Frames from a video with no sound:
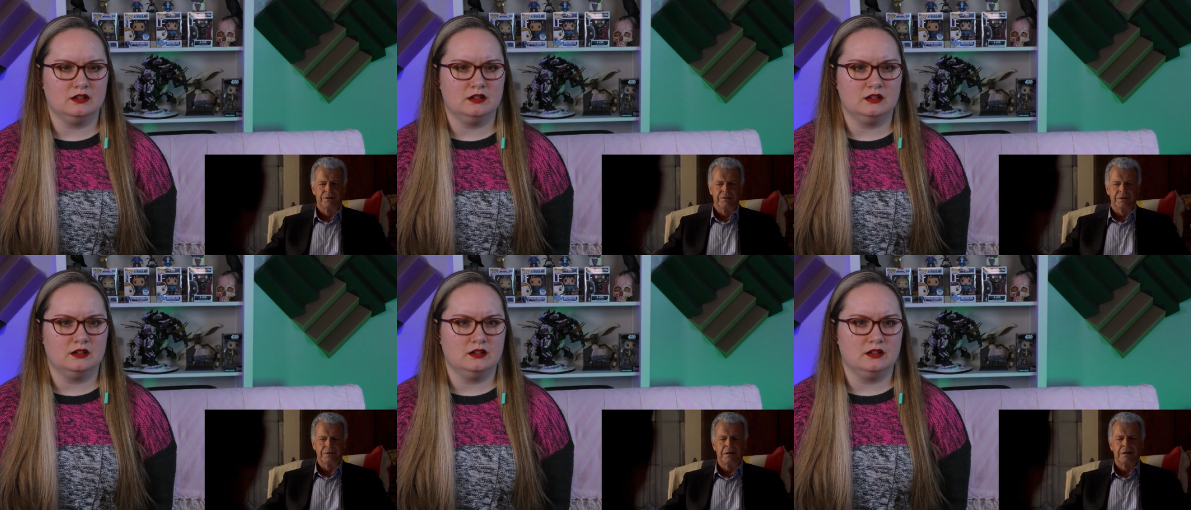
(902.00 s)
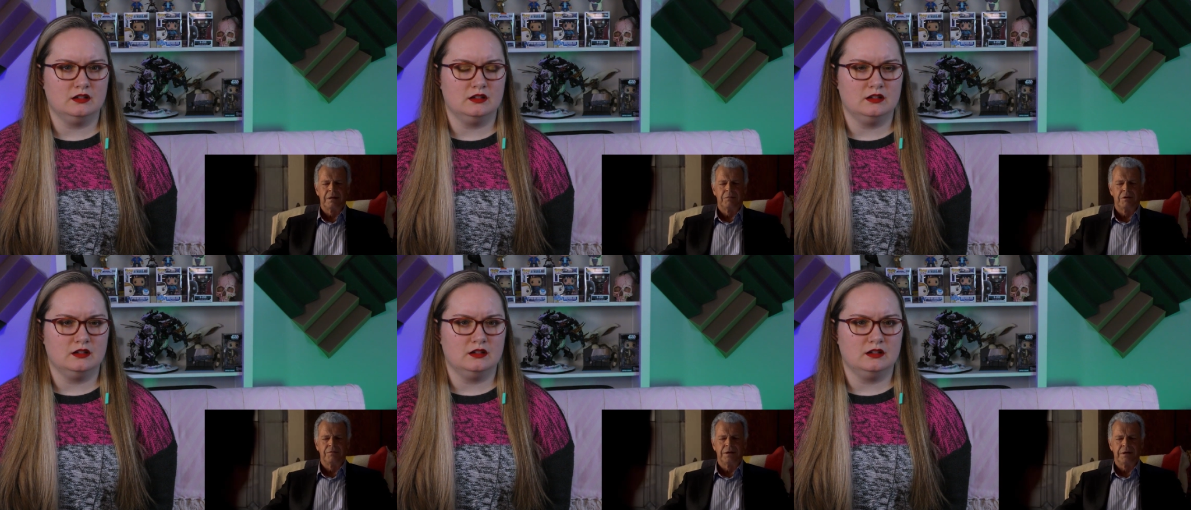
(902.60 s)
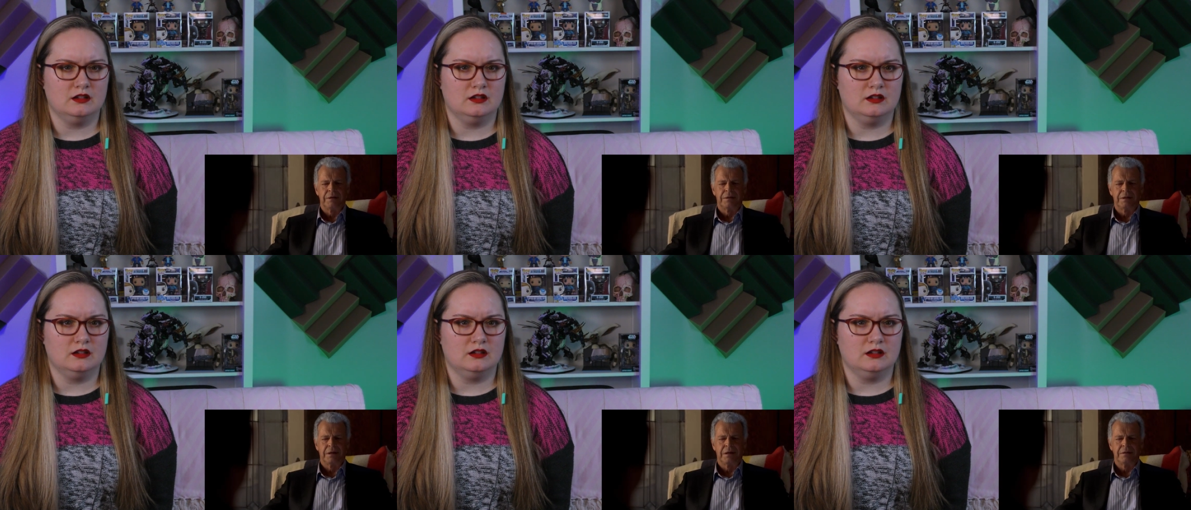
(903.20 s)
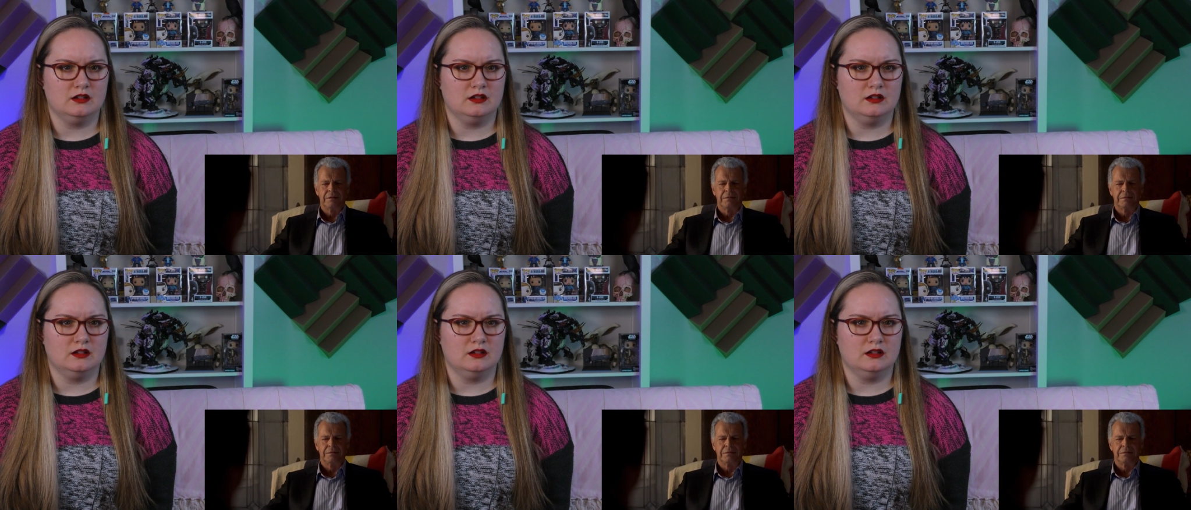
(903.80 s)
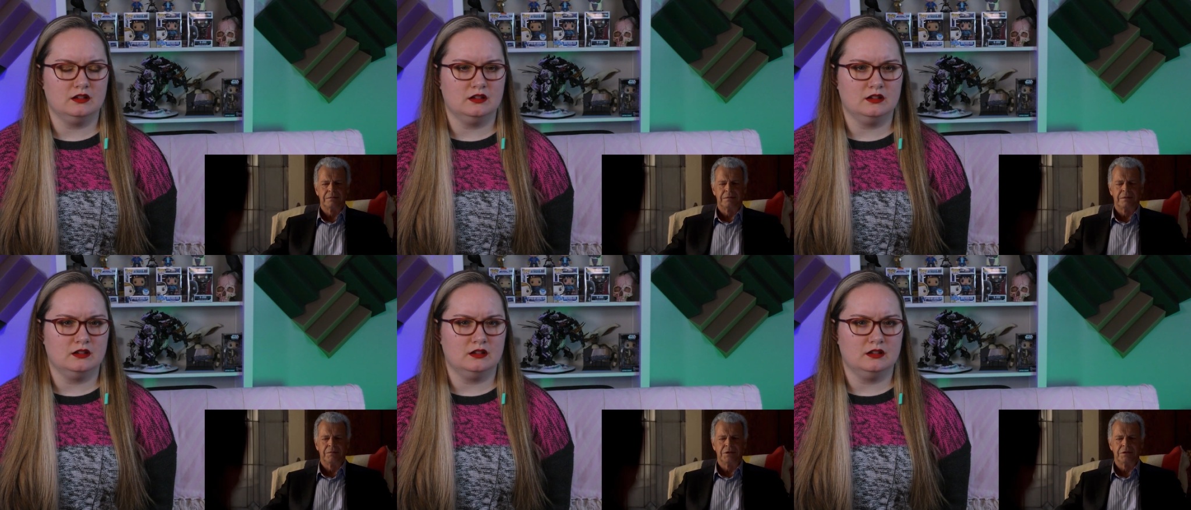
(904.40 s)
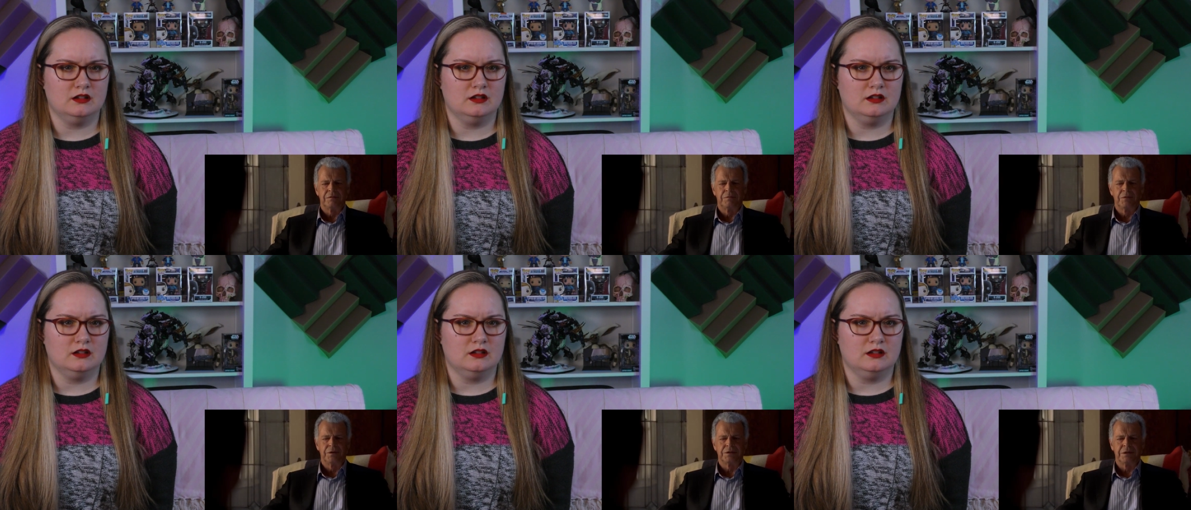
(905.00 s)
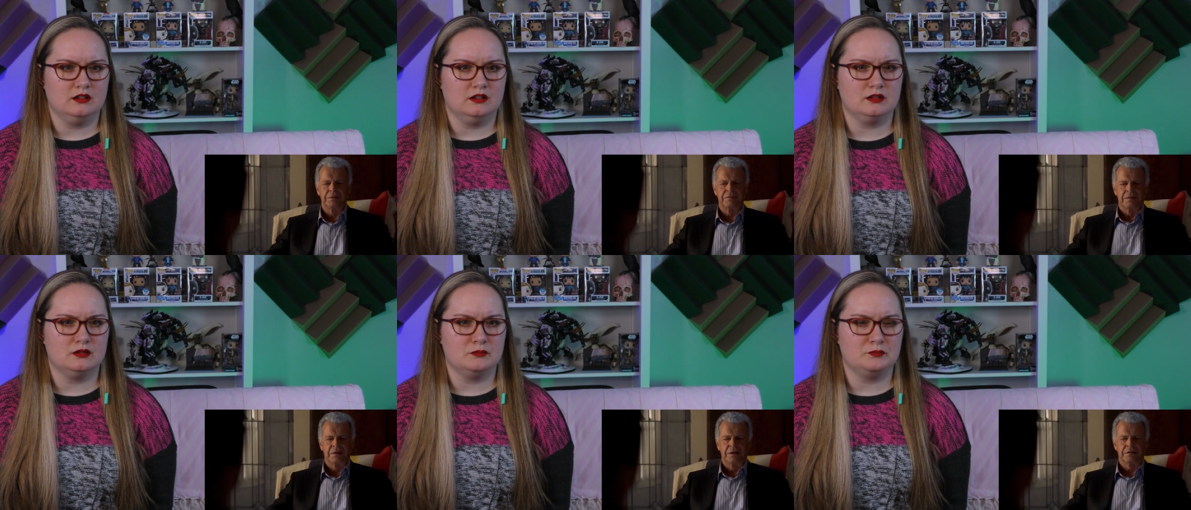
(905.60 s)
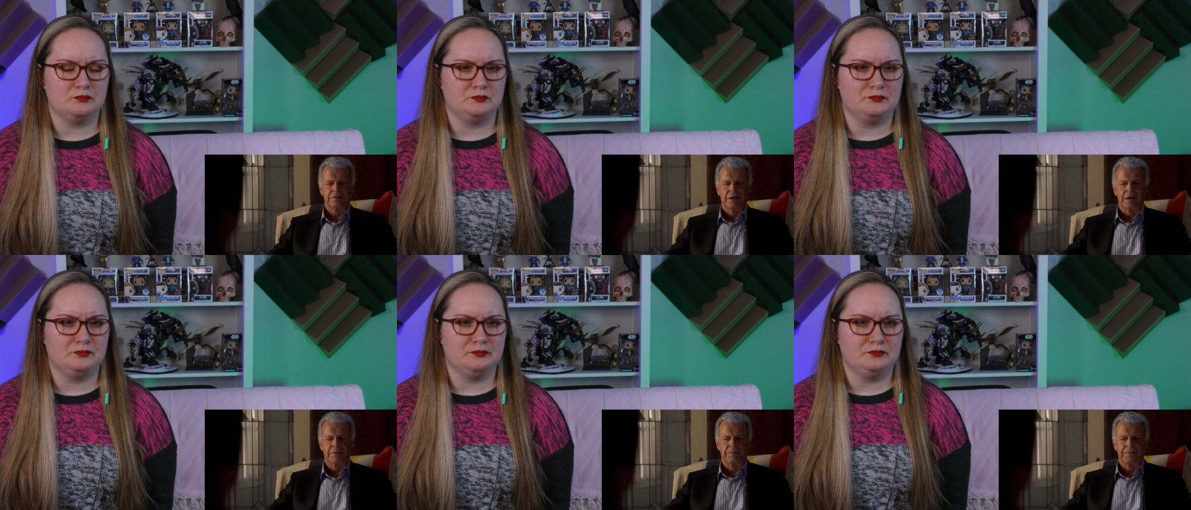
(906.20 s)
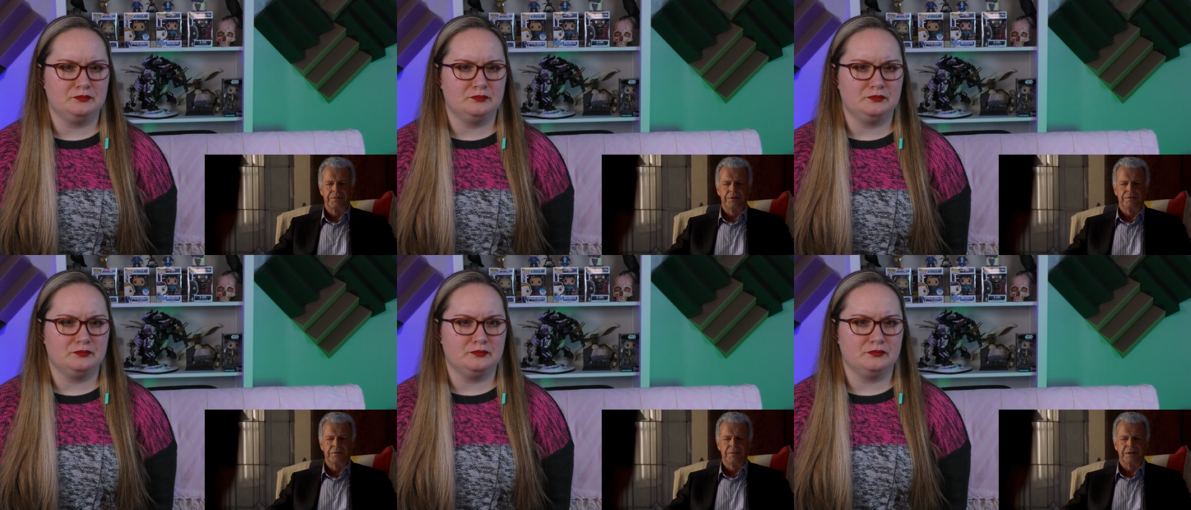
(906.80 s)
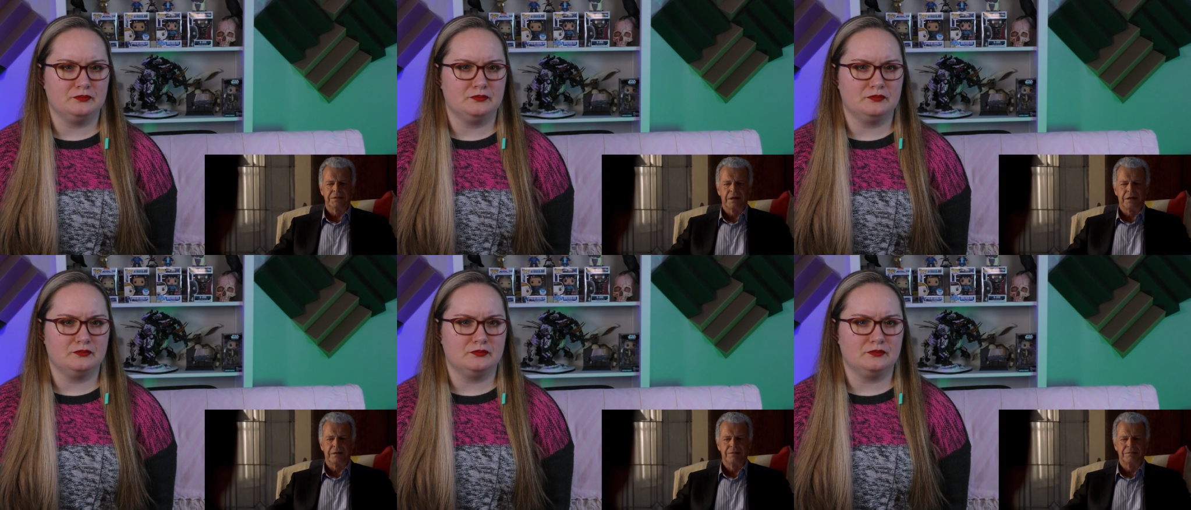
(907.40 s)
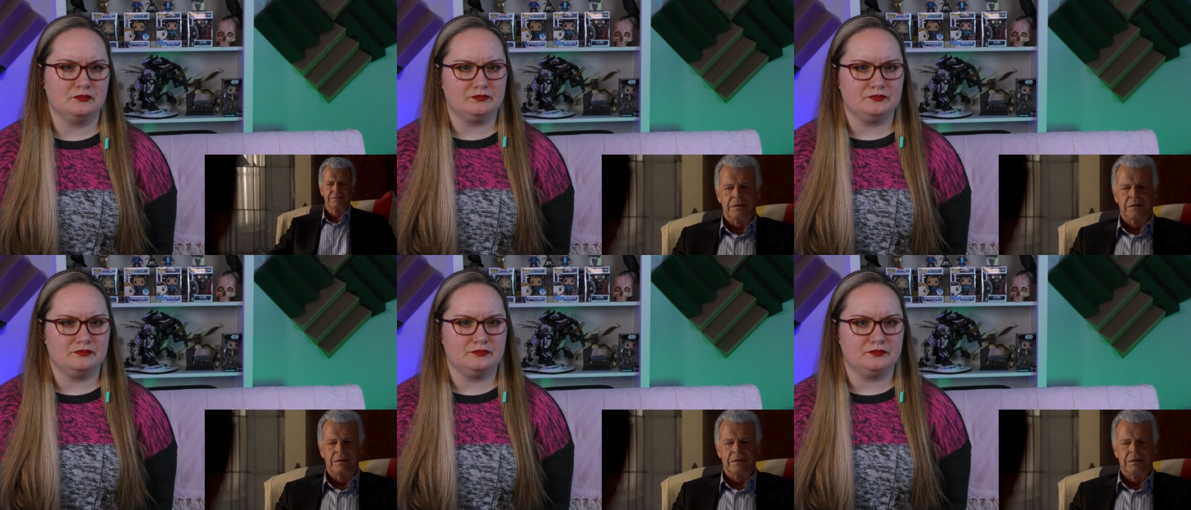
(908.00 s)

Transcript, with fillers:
Speaker 1: ruined. I came over here at the end on a mission of mercy ask for help from my side.